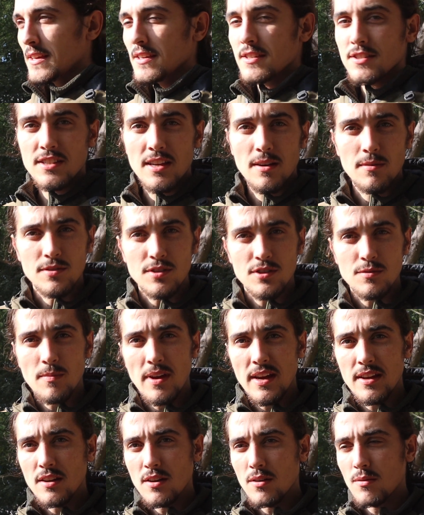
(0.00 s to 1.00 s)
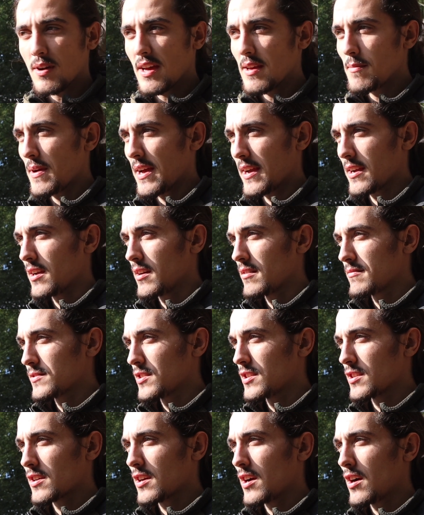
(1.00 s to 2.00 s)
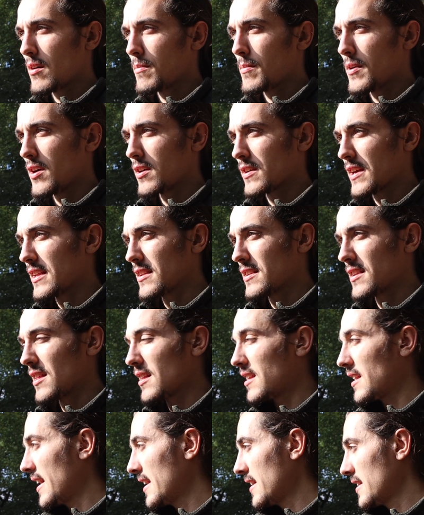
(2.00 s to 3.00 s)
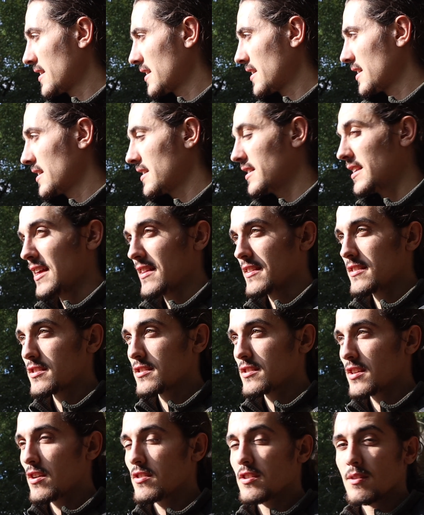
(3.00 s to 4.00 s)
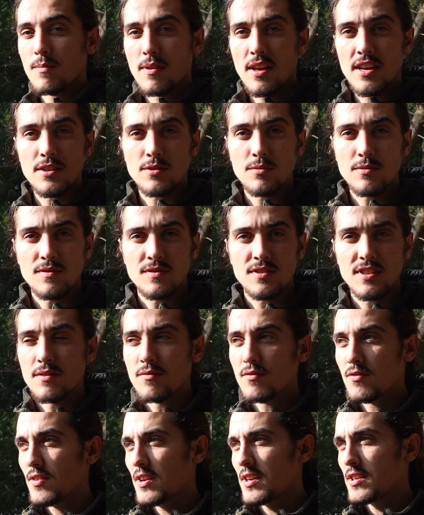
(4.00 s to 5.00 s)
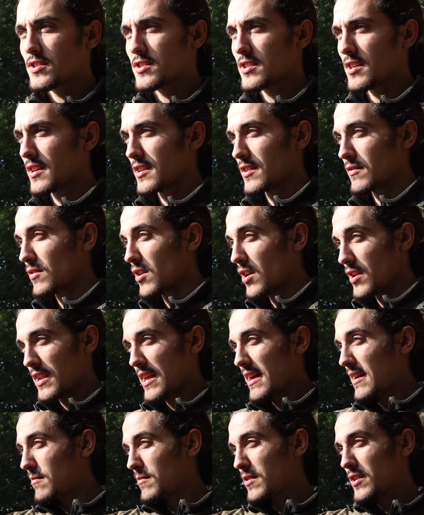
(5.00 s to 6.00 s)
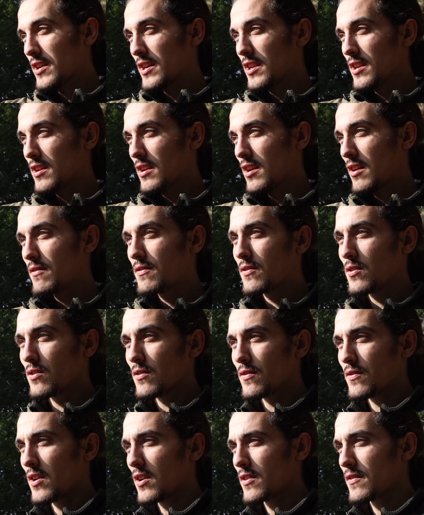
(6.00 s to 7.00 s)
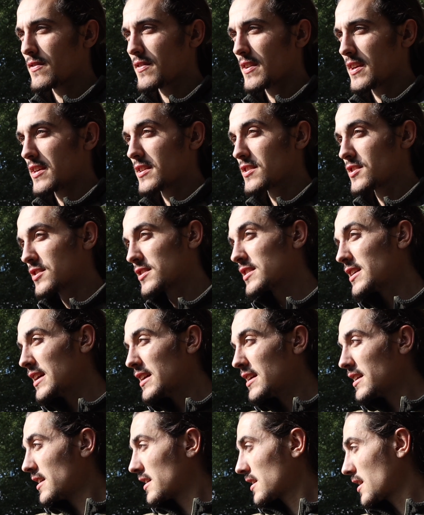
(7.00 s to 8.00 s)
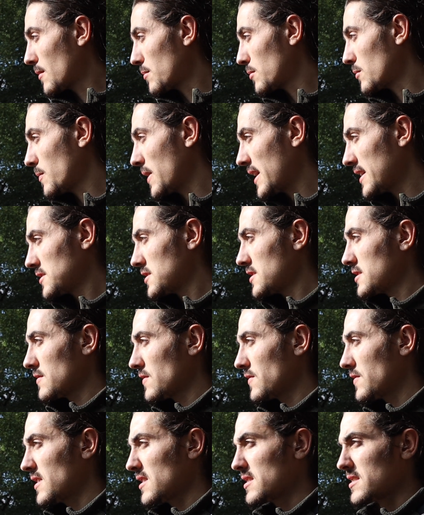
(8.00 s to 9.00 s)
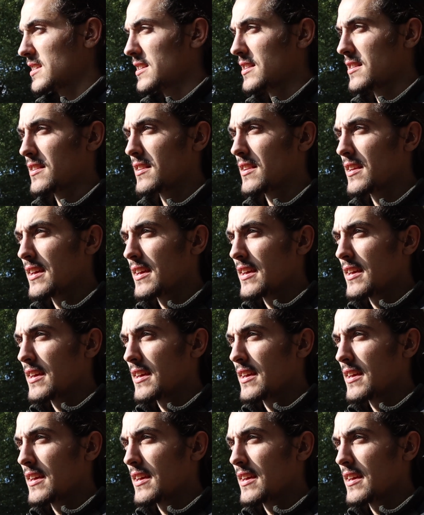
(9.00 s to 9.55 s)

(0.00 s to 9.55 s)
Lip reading: So yeah, we just made our way back up to the car park end of the lake. Yeah, this is the only place we've seen fish. So right now I'm looking at like 4 or 5 fish, a couple patches of fizzing.